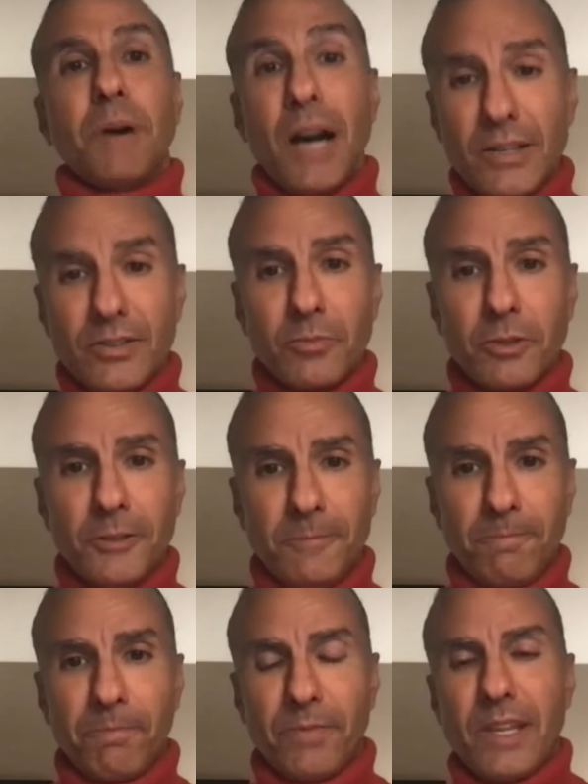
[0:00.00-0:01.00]

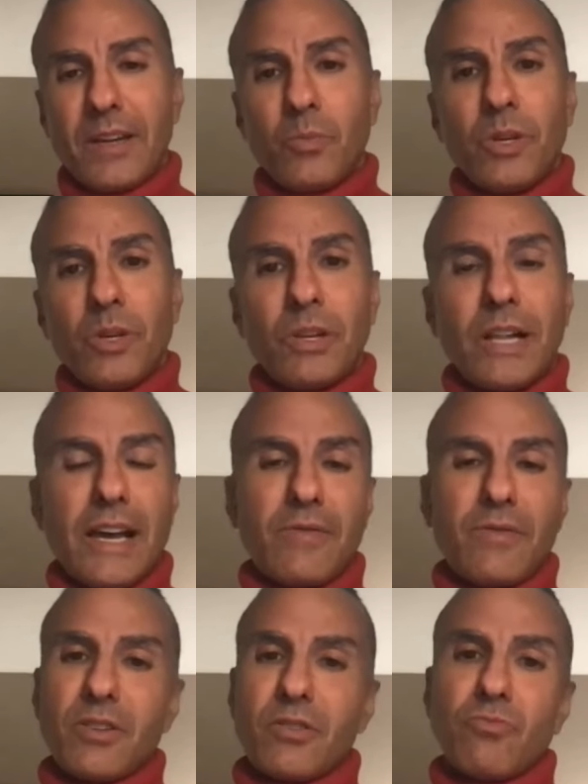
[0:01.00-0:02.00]
possible that we will
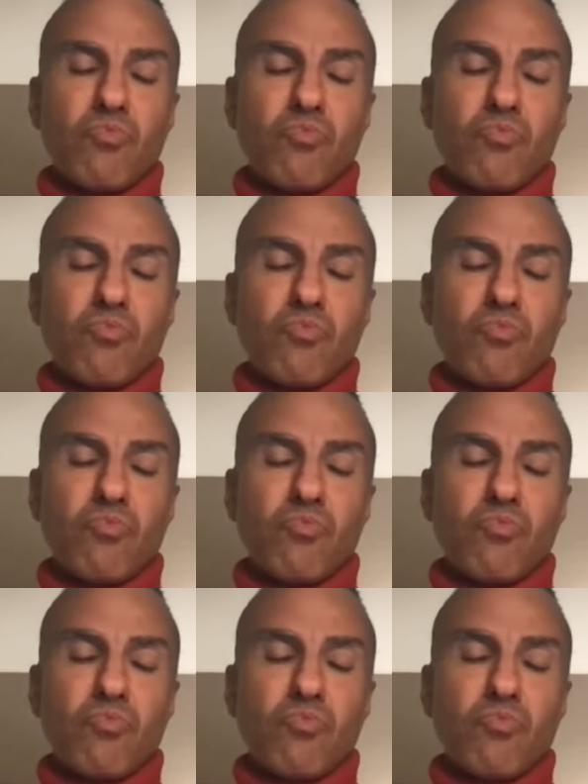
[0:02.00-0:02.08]
have a